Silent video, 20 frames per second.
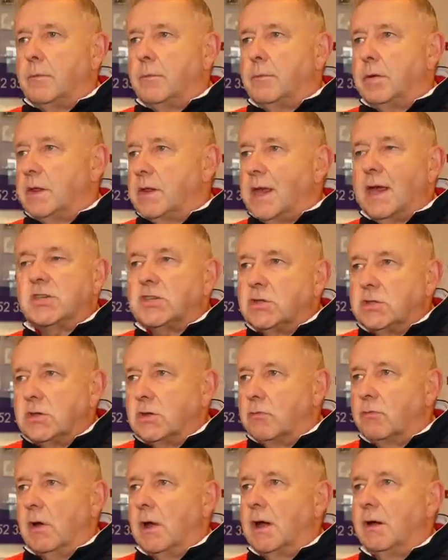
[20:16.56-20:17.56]
Possession's
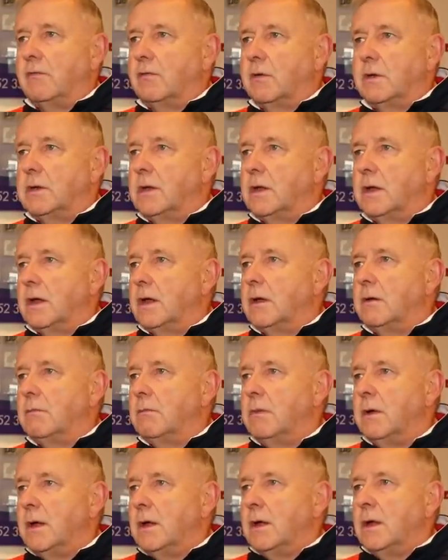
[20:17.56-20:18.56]
irrelevant.
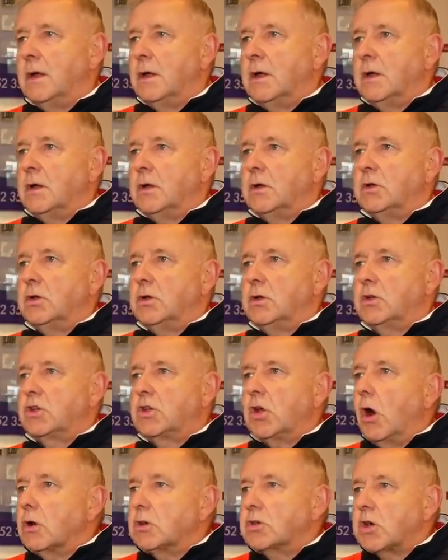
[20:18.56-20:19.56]

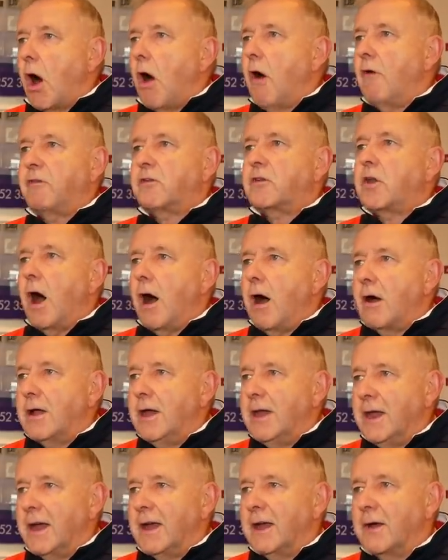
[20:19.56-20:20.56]
Shots off
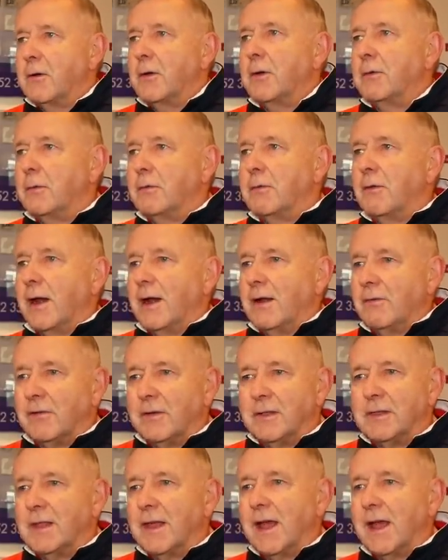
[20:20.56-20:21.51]
target are irrelevant.